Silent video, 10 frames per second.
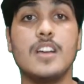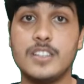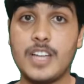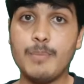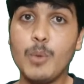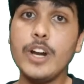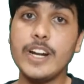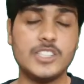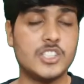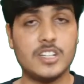that more
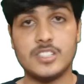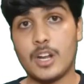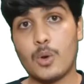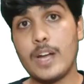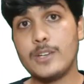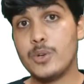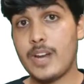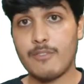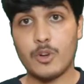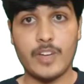attention is required to
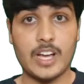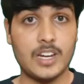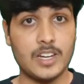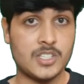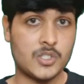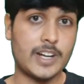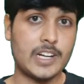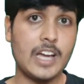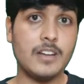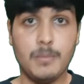drive your vehicle in a straight
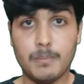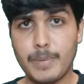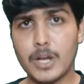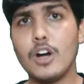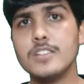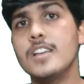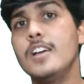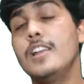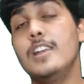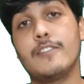line because
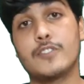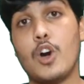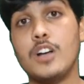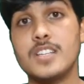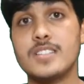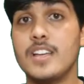lift causes